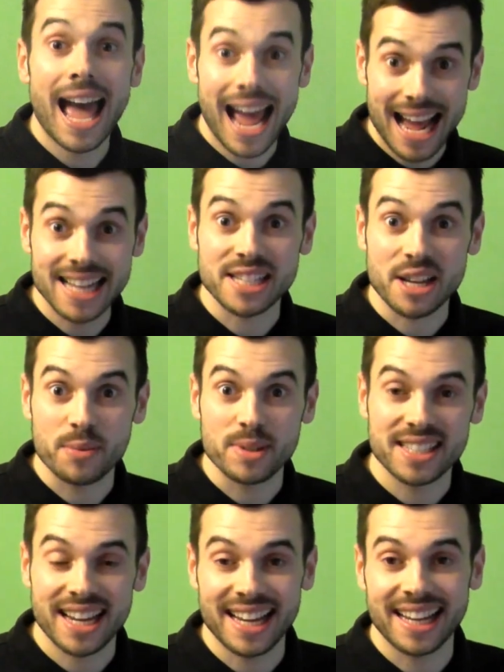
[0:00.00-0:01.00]
As I was
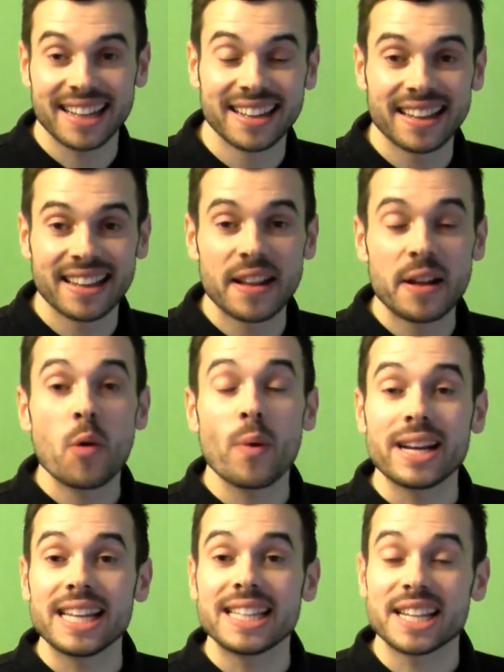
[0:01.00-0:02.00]
saying, we
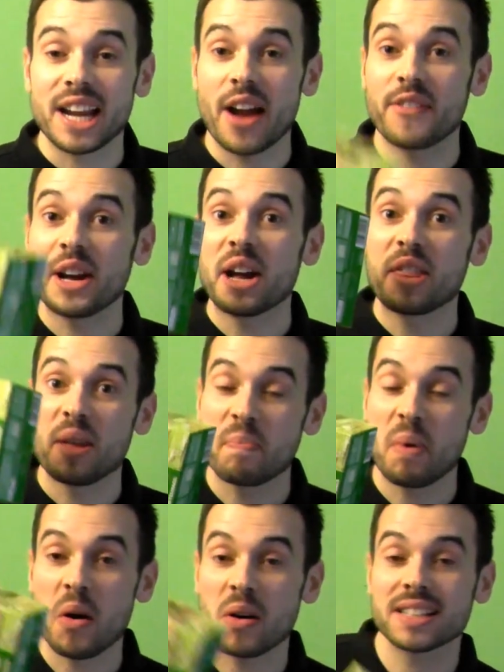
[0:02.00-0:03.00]
need to cover the
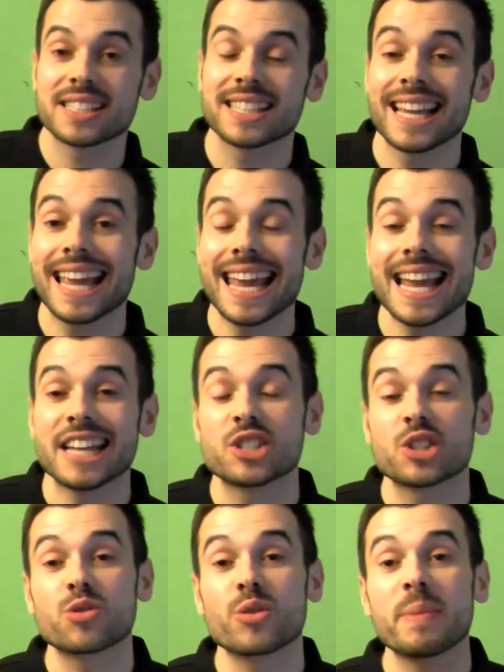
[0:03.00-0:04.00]
box in
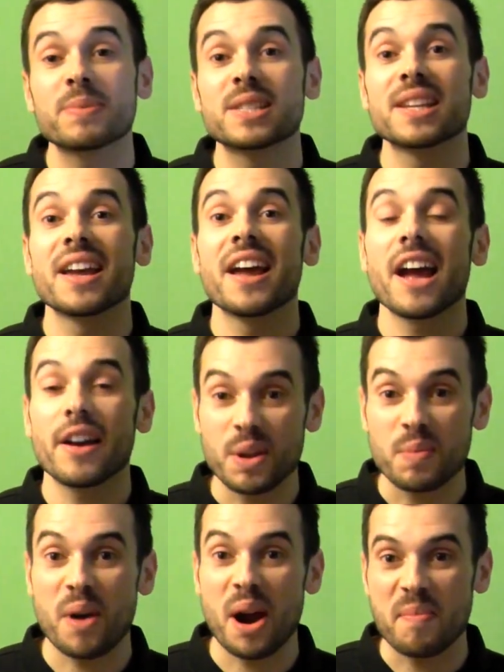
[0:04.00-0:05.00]
strips of the
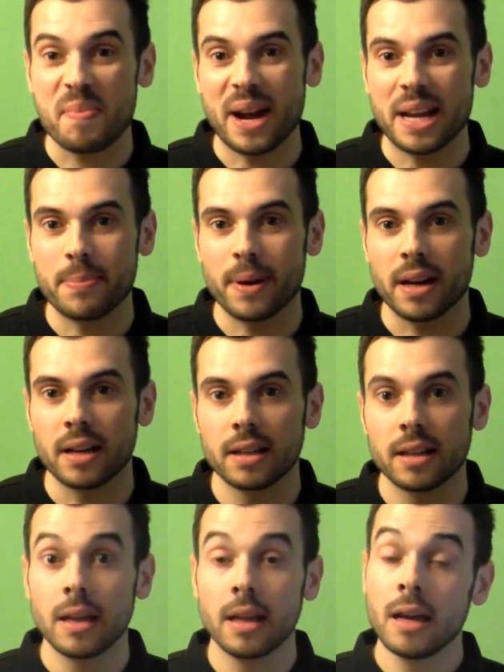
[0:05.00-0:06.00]
brown paper.
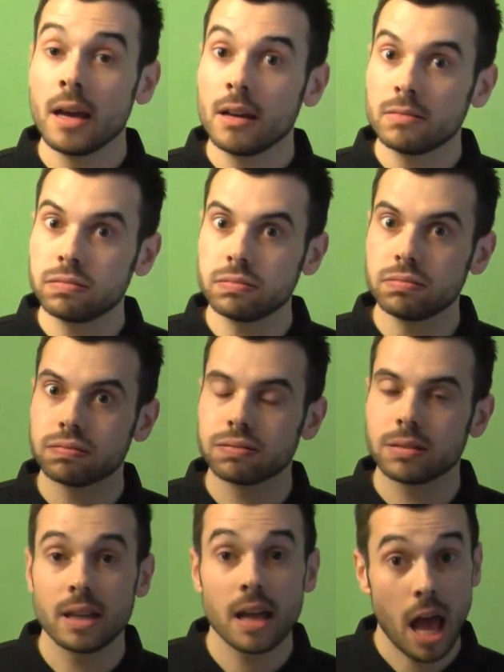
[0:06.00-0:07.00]

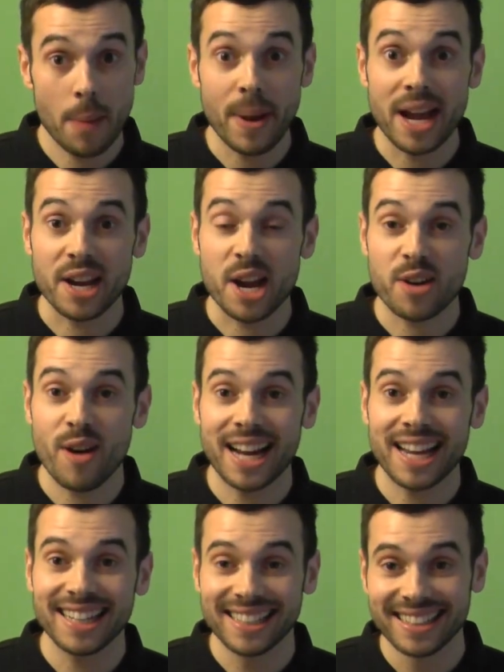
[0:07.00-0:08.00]
Whew, I better get
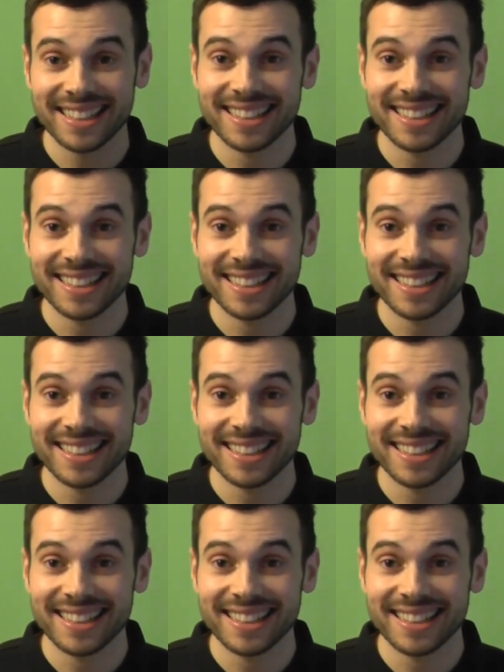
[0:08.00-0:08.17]
cracking.